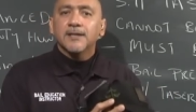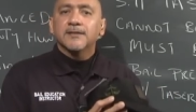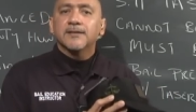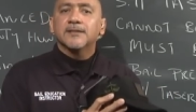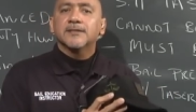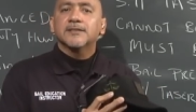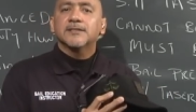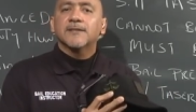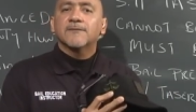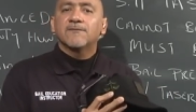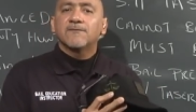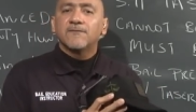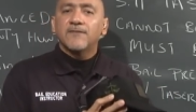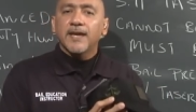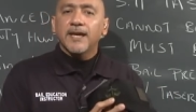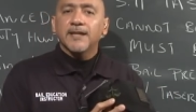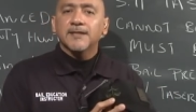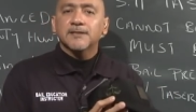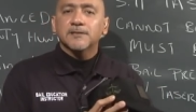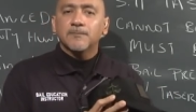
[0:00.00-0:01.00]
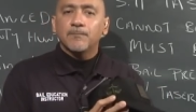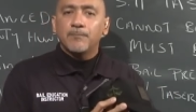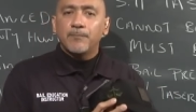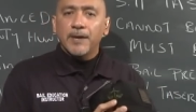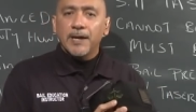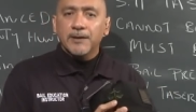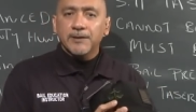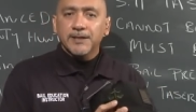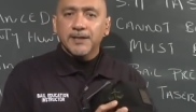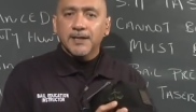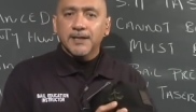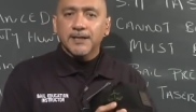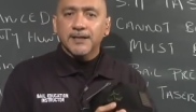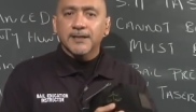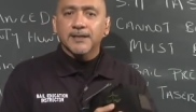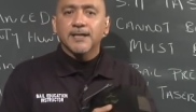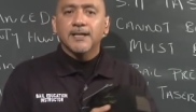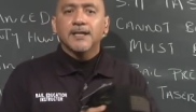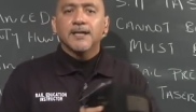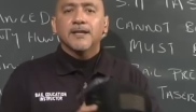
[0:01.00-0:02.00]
This is advanced bounty hunting.